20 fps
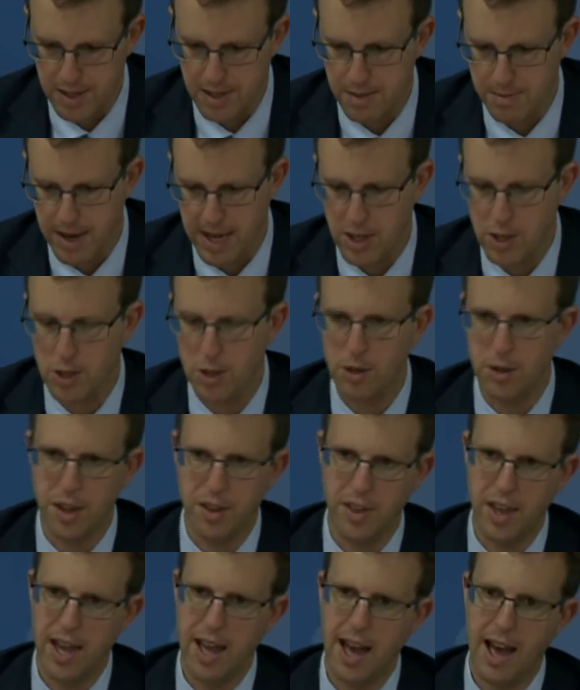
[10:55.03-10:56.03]
to make sure that
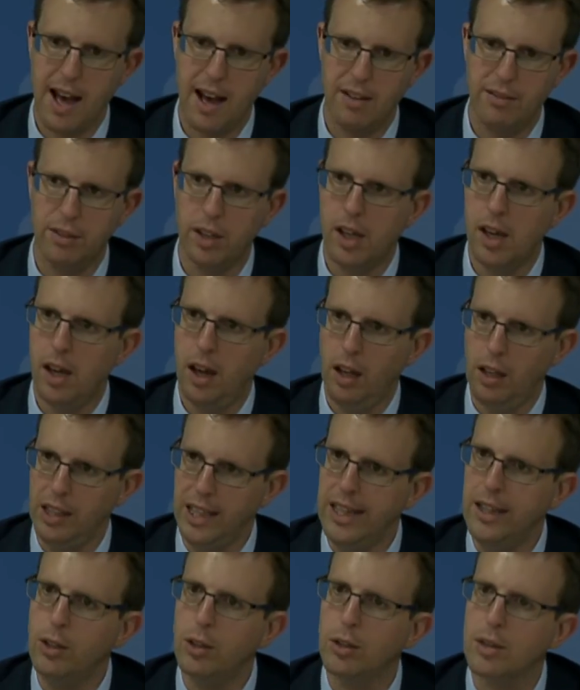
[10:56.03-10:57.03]
they have a
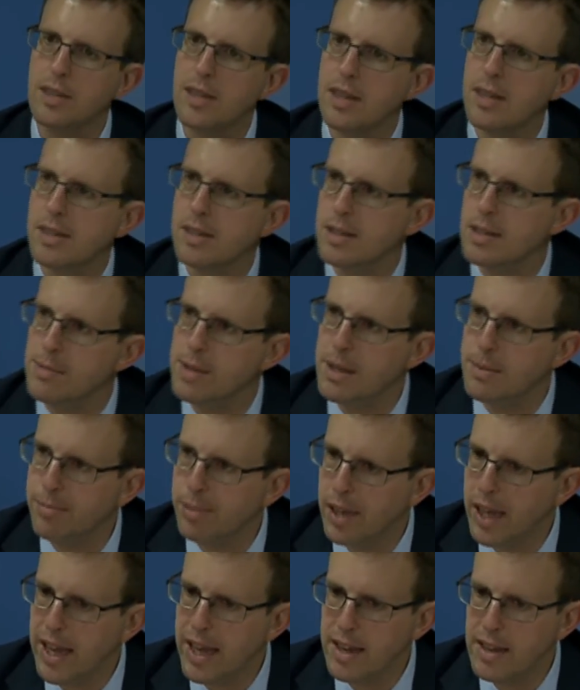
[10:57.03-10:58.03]
legal system in
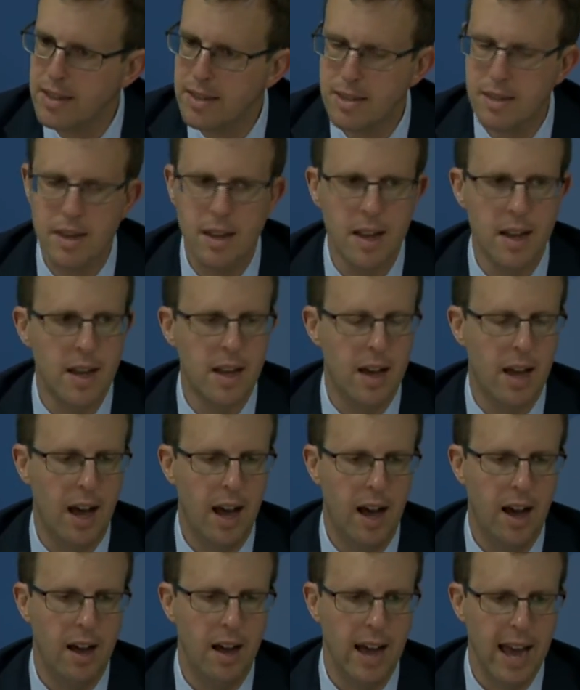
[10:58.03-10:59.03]
place
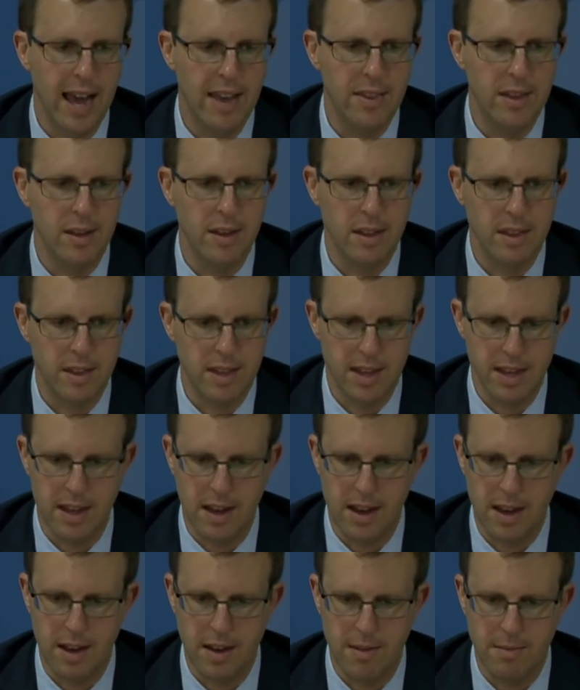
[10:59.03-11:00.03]
uh, and the, the
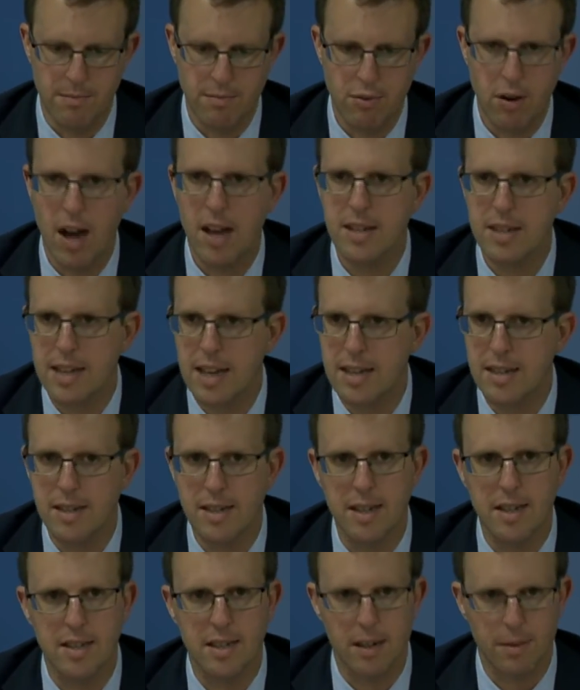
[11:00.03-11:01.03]
uh,
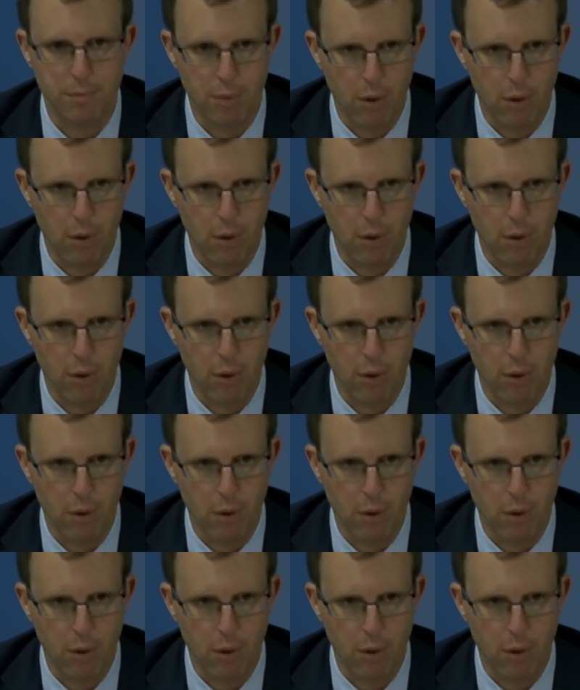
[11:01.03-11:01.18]
processes and